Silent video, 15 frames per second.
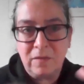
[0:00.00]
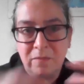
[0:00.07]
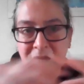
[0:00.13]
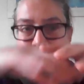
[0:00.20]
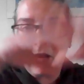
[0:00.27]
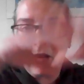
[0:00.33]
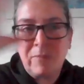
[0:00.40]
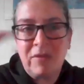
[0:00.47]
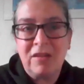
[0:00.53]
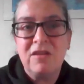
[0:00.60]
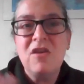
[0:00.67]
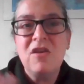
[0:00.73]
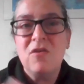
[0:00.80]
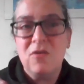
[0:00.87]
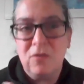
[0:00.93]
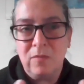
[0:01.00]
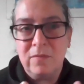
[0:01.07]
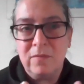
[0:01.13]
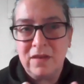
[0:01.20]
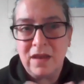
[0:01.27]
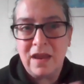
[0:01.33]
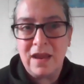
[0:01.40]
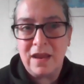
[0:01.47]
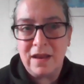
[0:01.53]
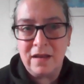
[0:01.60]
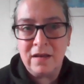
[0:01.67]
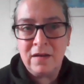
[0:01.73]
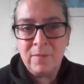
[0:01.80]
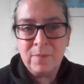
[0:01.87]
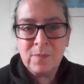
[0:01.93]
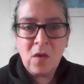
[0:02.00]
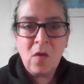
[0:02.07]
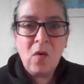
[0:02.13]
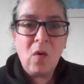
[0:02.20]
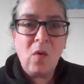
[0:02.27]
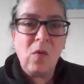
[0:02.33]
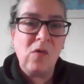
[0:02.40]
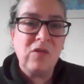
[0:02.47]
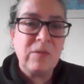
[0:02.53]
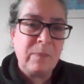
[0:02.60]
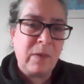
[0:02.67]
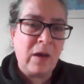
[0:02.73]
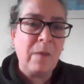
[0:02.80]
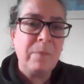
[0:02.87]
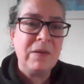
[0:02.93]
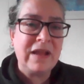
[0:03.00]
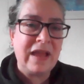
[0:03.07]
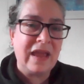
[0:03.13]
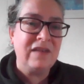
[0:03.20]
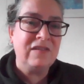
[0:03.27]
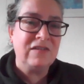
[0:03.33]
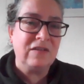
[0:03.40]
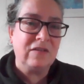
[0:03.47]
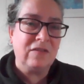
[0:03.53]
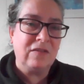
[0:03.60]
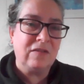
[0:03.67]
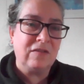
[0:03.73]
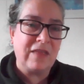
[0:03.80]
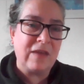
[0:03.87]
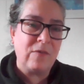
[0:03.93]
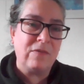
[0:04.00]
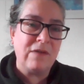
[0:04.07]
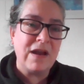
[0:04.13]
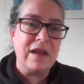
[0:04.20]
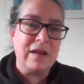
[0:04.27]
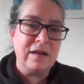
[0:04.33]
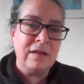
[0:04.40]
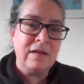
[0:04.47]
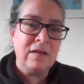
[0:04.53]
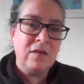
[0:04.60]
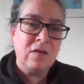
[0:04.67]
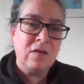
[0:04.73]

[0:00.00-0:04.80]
subsumed in, or the publications they were in,